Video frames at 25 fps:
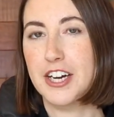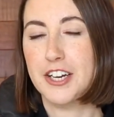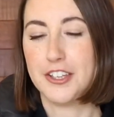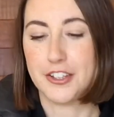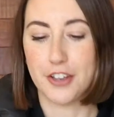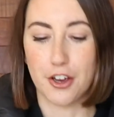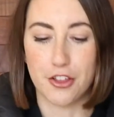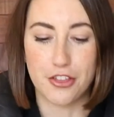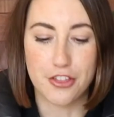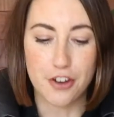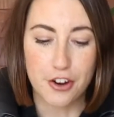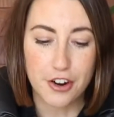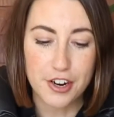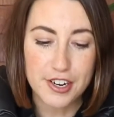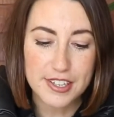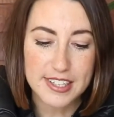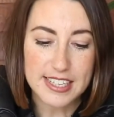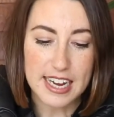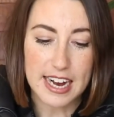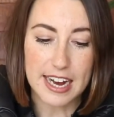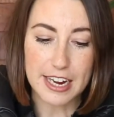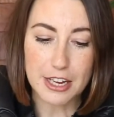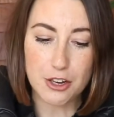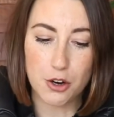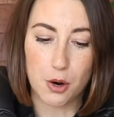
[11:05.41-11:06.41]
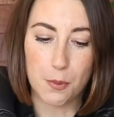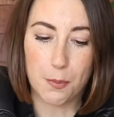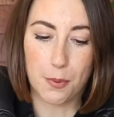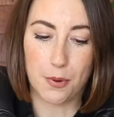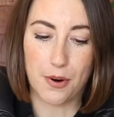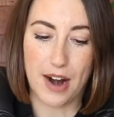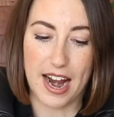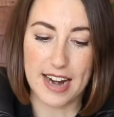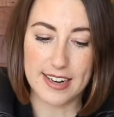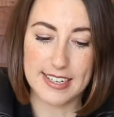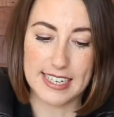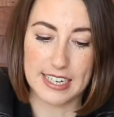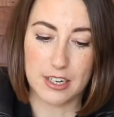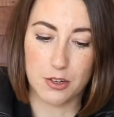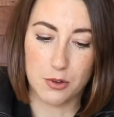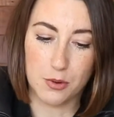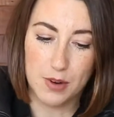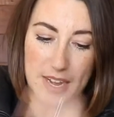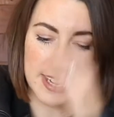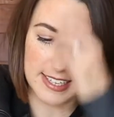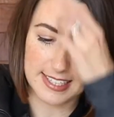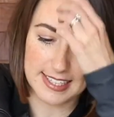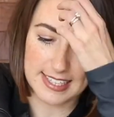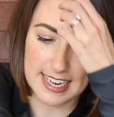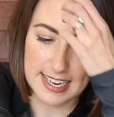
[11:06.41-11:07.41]
So those are your practical
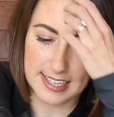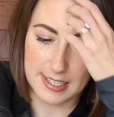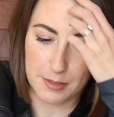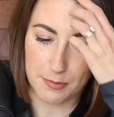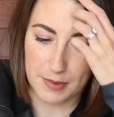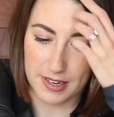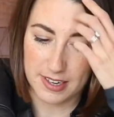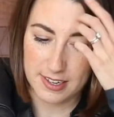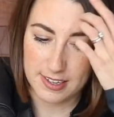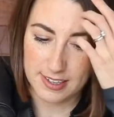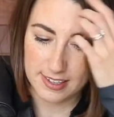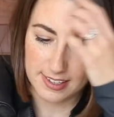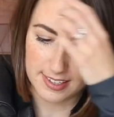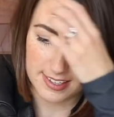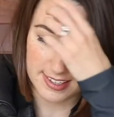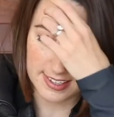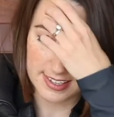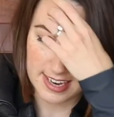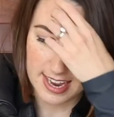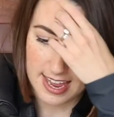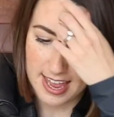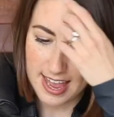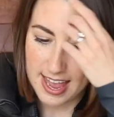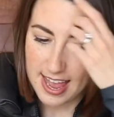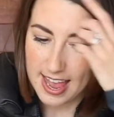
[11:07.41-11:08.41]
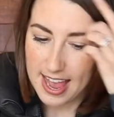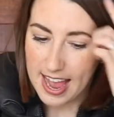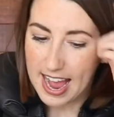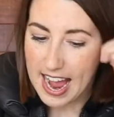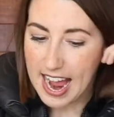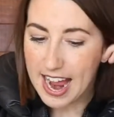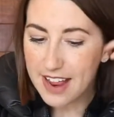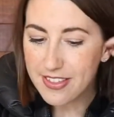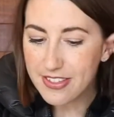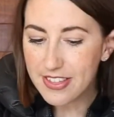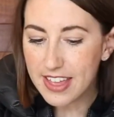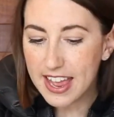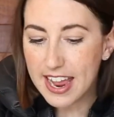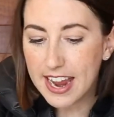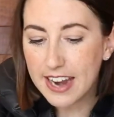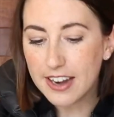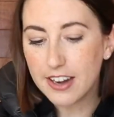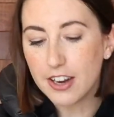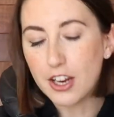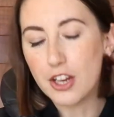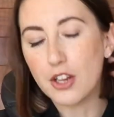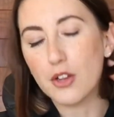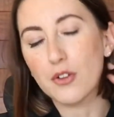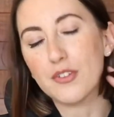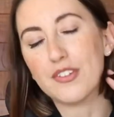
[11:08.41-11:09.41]
assessments. And
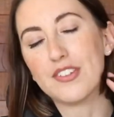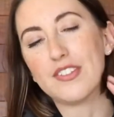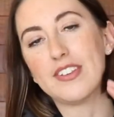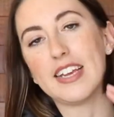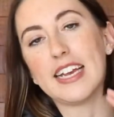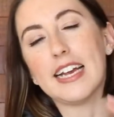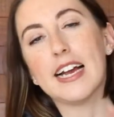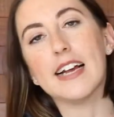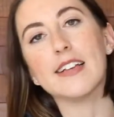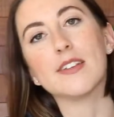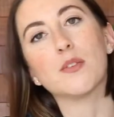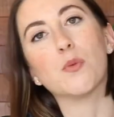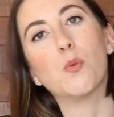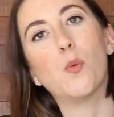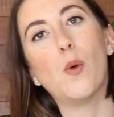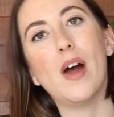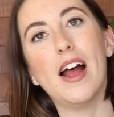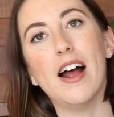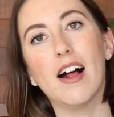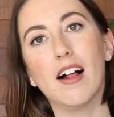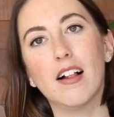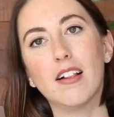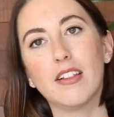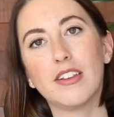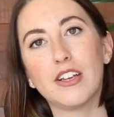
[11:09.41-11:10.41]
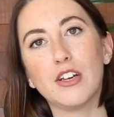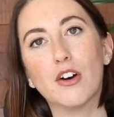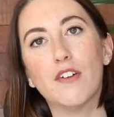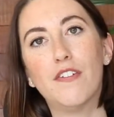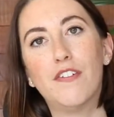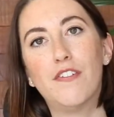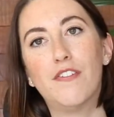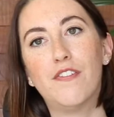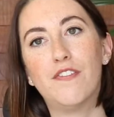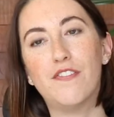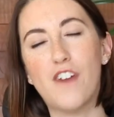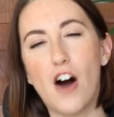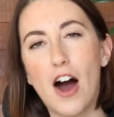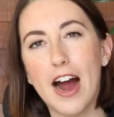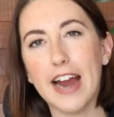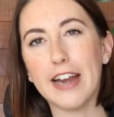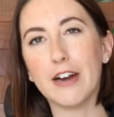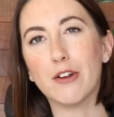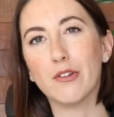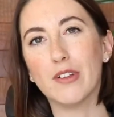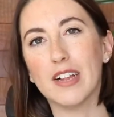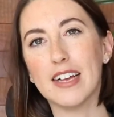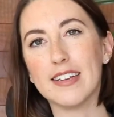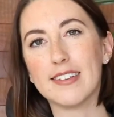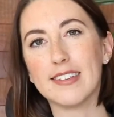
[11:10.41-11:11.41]
then you'll see as well, your
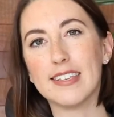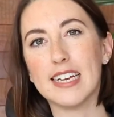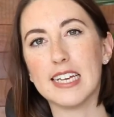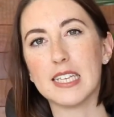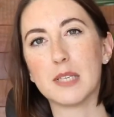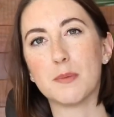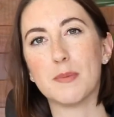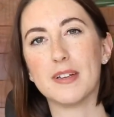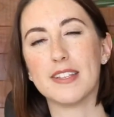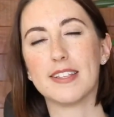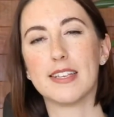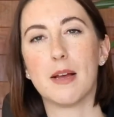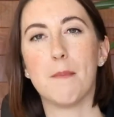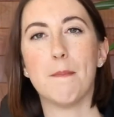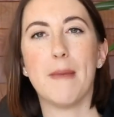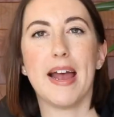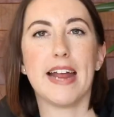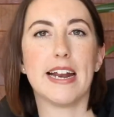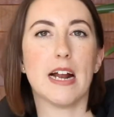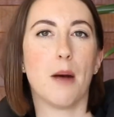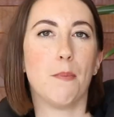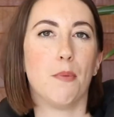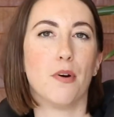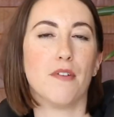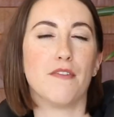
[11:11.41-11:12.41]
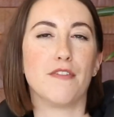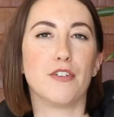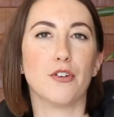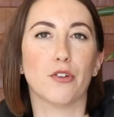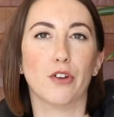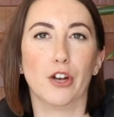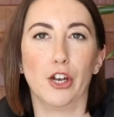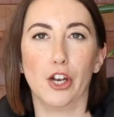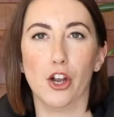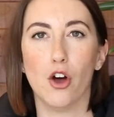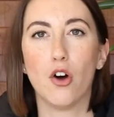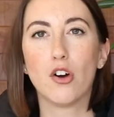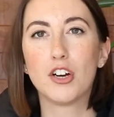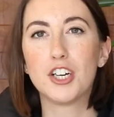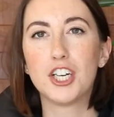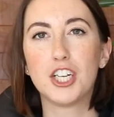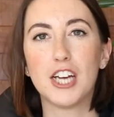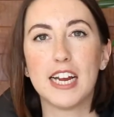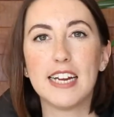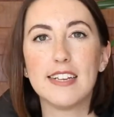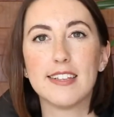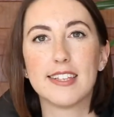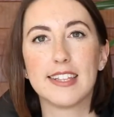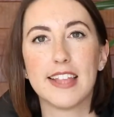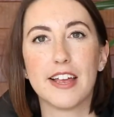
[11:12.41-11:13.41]
final assessments are made up of your log
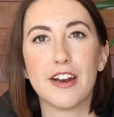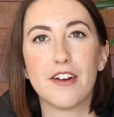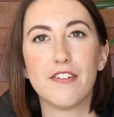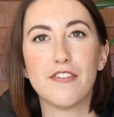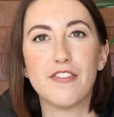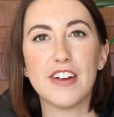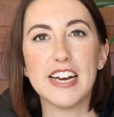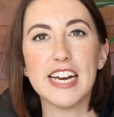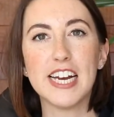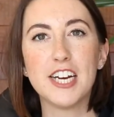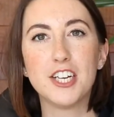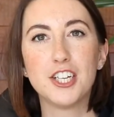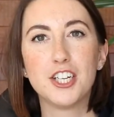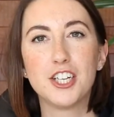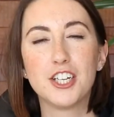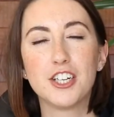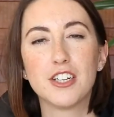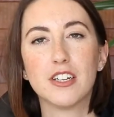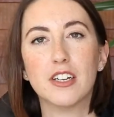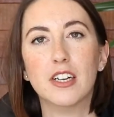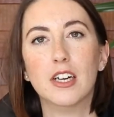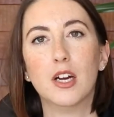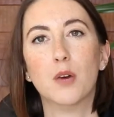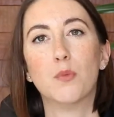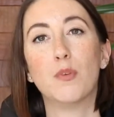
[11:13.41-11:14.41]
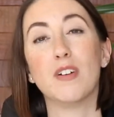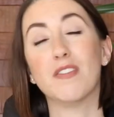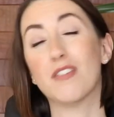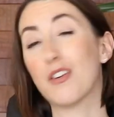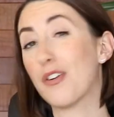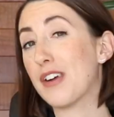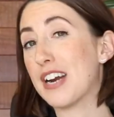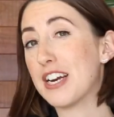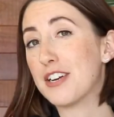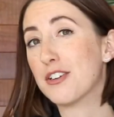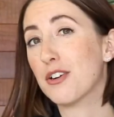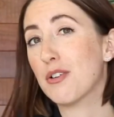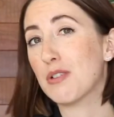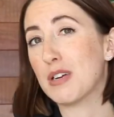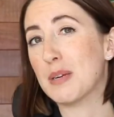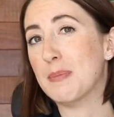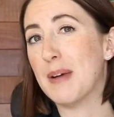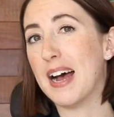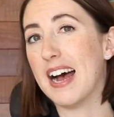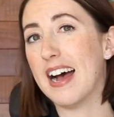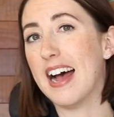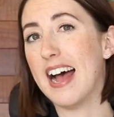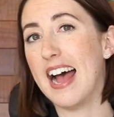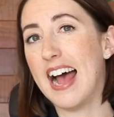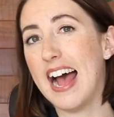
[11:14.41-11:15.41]
sheets that are finished. We've already talked
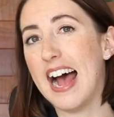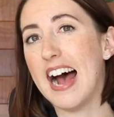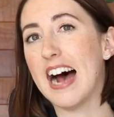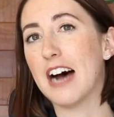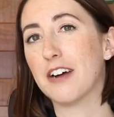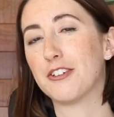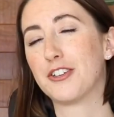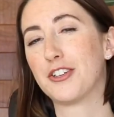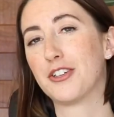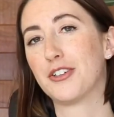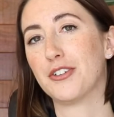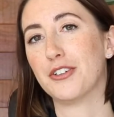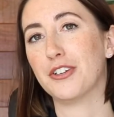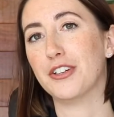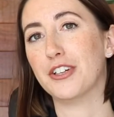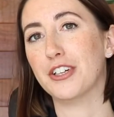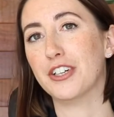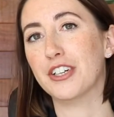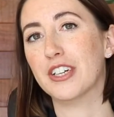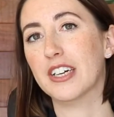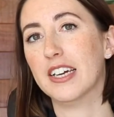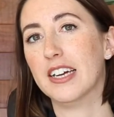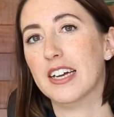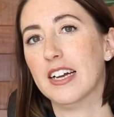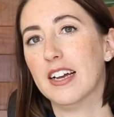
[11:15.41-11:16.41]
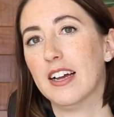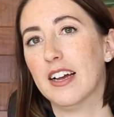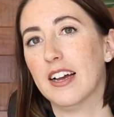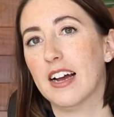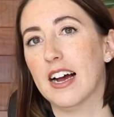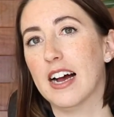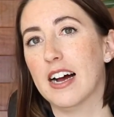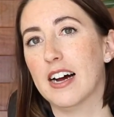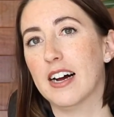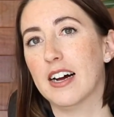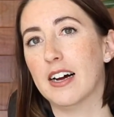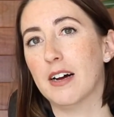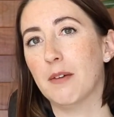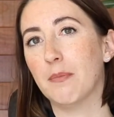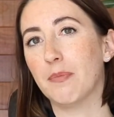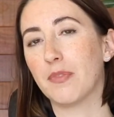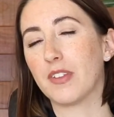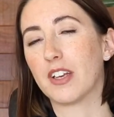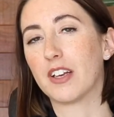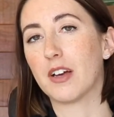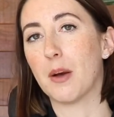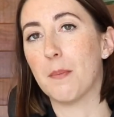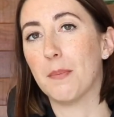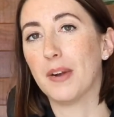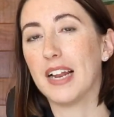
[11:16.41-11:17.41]
about how to
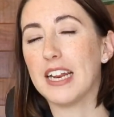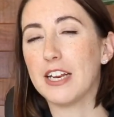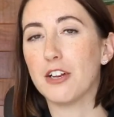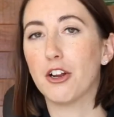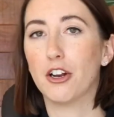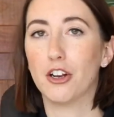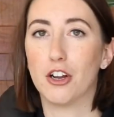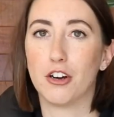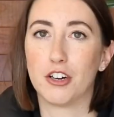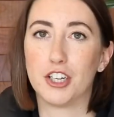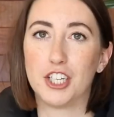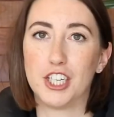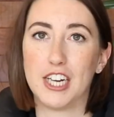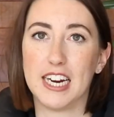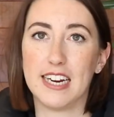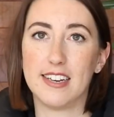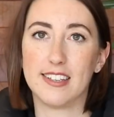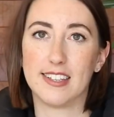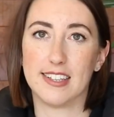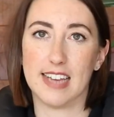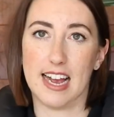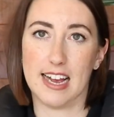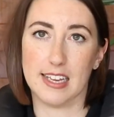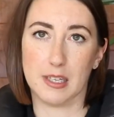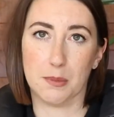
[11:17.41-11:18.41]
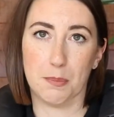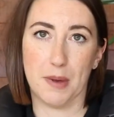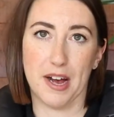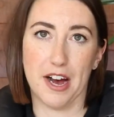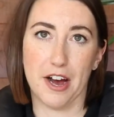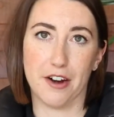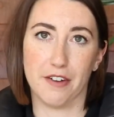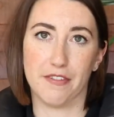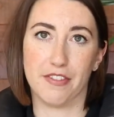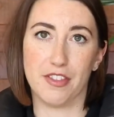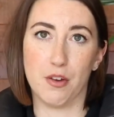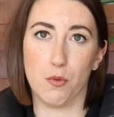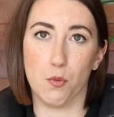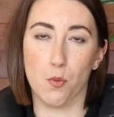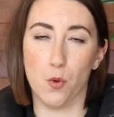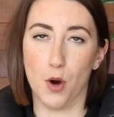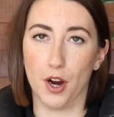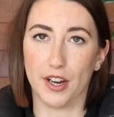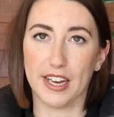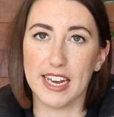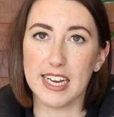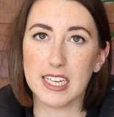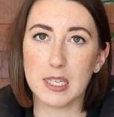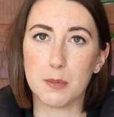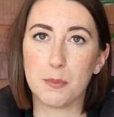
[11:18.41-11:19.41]
complete your log sheets as part of the
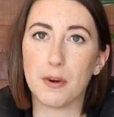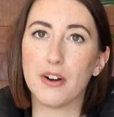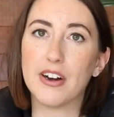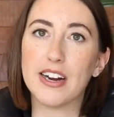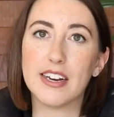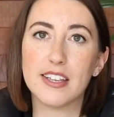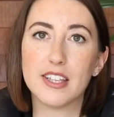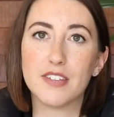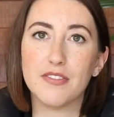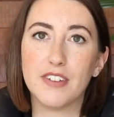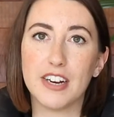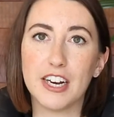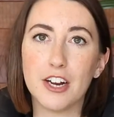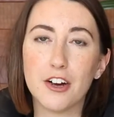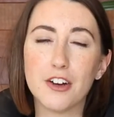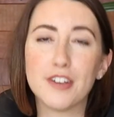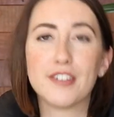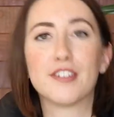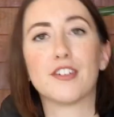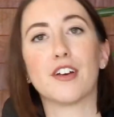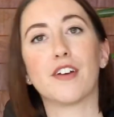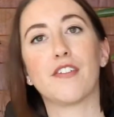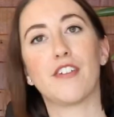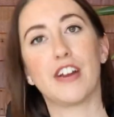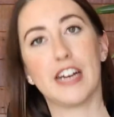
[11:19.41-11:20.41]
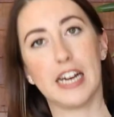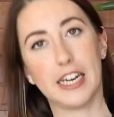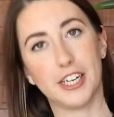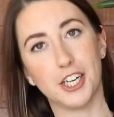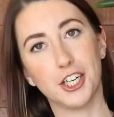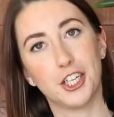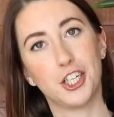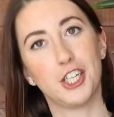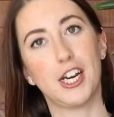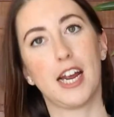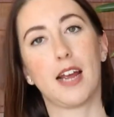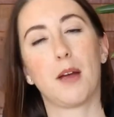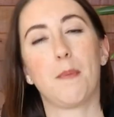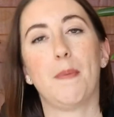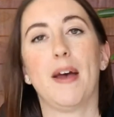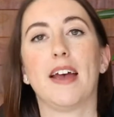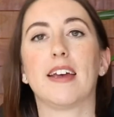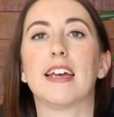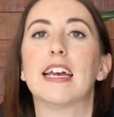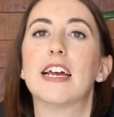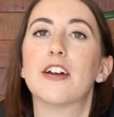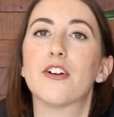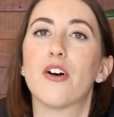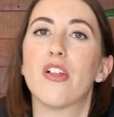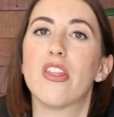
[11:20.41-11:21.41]
work experience video, so if you need to check
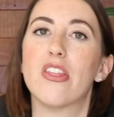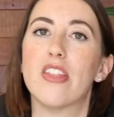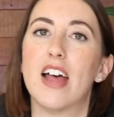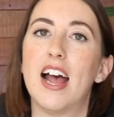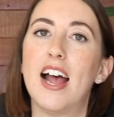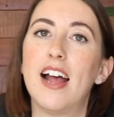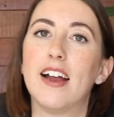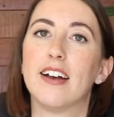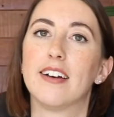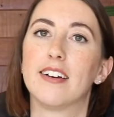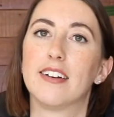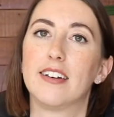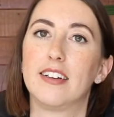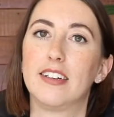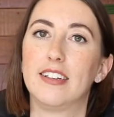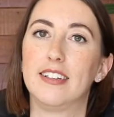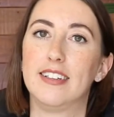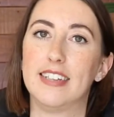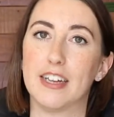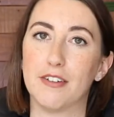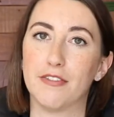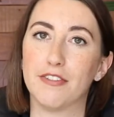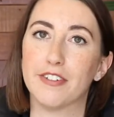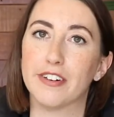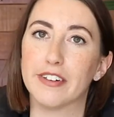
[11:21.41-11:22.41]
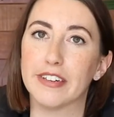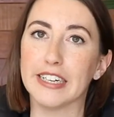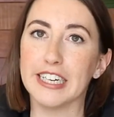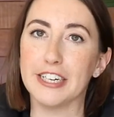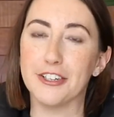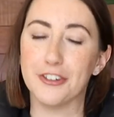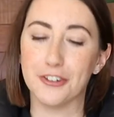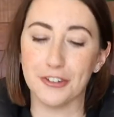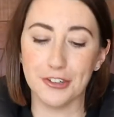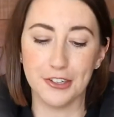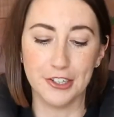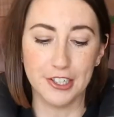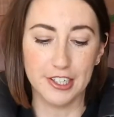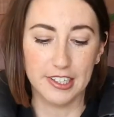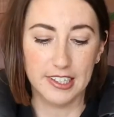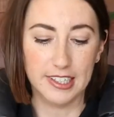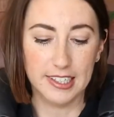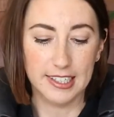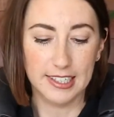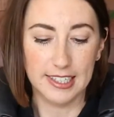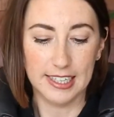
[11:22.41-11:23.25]
back in on that, definitely do.